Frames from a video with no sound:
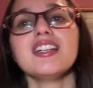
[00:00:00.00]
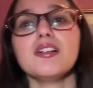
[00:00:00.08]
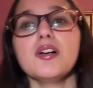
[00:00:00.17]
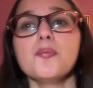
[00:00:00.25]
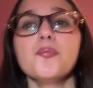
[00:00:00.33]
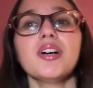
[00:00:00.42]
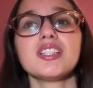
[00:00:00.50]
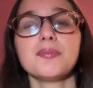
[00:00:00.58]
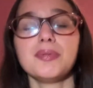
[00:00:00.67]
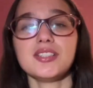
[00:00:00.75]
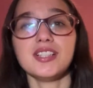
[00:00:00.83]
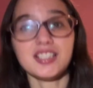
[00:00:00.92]
But the
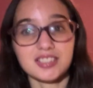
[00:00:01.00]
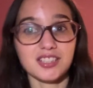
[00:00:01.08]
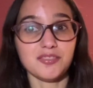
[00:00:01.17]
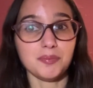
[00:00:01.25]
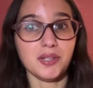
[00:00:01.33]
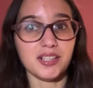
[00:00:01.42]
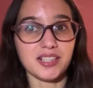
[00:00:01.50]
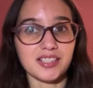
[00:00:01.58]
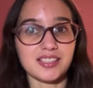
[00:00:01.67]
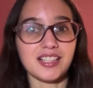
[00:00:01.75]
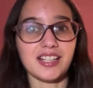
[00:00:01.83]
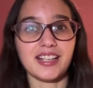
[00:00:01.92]
productive part is
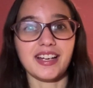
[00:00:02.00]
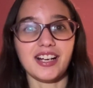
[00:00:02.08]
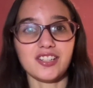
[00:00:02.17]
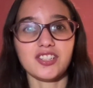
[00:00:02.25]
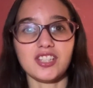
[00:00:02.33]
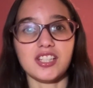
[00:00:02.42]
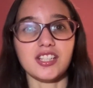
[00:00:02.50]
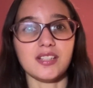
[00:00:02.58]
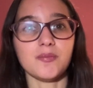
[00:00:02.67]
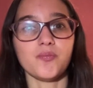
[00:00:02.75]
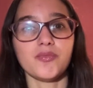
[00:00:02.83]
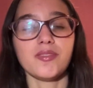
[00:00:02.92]
that I actually
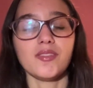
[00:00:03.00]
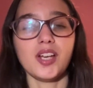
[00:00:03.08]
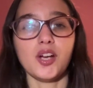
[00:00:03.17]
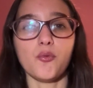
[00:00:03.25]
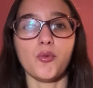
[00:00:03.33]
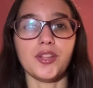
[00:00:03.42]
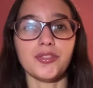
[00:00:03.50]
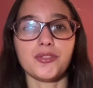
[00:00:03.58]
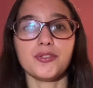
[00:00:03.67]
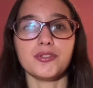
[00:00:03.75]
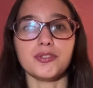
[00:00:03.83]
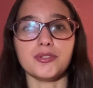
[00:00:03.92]
went
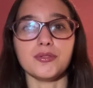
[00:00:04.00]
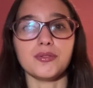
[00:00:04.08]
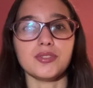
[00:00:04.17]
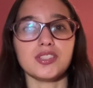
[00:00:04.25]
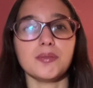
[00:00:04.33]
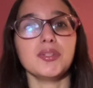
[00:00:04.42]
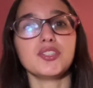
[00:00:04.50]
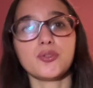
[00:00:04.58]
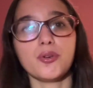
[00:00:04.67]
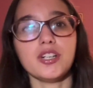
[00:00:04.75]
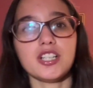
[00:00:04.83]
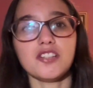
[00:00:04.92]
through the
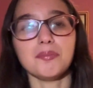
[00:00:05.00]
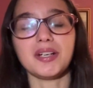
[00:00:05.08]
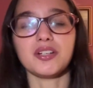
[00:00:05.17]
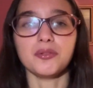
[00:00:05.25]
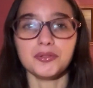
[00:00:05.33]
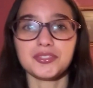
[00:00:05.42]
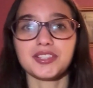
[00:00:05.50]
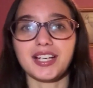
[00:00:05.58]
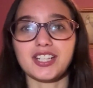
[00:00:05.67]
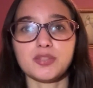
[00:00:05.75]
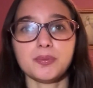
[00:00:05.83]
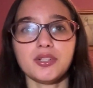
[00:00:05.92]
majority of my old
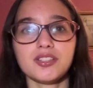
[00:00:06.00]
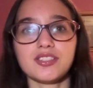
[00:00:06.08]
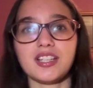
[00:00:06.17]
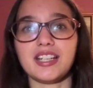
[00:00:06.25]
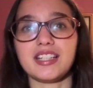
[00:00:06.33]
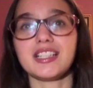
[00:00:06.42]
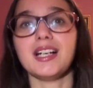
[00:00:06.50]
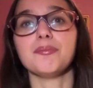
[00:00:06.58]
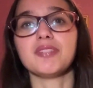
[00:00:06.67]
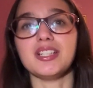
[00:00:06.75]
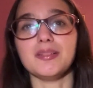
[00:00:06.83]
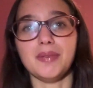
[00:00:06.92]
sketchbooks that I kept
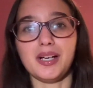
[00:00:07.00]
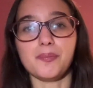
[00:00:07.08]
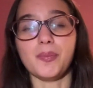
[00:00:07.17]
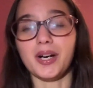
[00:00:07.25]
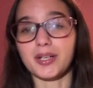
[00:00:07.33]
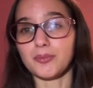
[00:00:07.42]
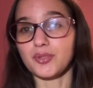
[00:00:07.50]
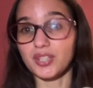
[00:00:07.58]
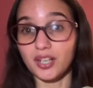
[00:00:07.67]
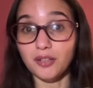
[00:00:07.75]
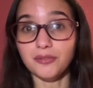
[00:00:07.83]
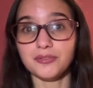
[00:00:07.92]
in my bottom
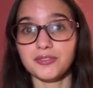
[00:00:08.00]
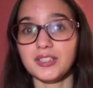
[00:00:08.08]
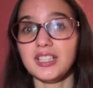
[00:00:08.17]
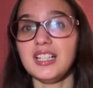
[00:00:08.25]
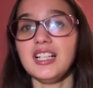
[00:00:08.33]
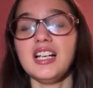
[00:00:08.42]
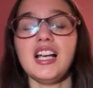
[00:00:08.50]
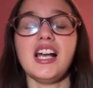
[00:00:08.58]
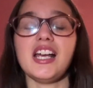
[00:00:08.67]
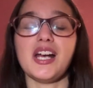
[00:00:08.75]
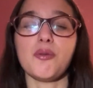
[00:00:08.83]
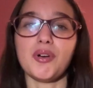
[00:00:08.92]
shelf.
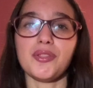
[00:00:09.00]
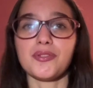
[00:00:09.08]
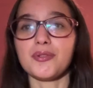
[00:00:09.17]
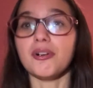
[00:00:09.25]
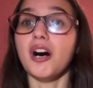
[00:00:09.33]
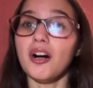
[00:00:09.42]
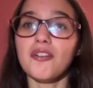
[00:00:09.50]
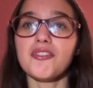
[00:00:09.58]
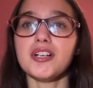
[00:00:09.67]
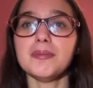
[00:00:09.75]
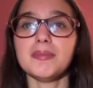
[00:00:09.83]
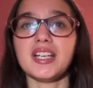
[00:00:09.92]
And I went through all of
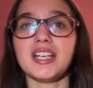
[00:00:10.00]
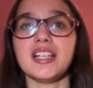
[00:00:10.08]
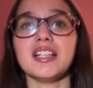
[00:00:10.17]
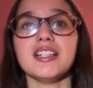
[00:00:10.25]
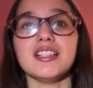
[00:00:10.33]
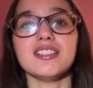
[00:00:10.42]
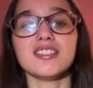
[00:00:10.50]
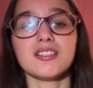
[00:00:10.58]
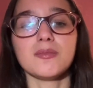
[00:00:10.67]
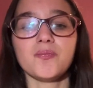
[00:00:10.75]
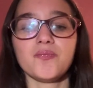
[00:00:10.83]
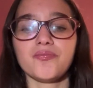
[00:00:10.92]
them and
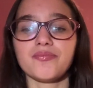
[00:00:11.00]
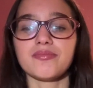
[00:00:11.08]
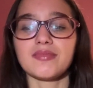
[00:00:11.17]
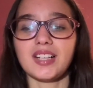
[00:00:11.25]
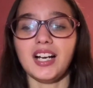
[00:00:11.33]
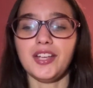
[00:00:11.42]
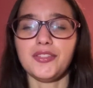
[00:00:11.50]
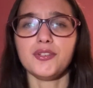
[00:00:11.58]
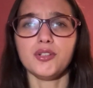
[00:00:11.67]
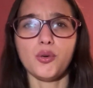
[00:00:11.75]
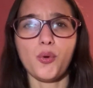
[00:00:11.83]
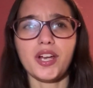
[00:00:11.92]
I
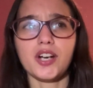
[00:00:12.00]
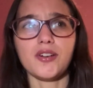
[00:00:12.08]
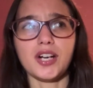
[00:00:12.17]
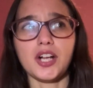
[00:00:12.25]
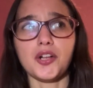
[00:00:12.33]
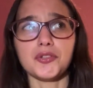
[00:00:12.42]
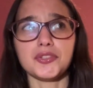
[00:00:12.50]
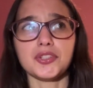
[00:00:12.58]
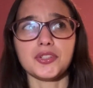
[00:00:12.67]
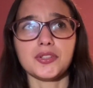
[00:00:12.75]
threw away around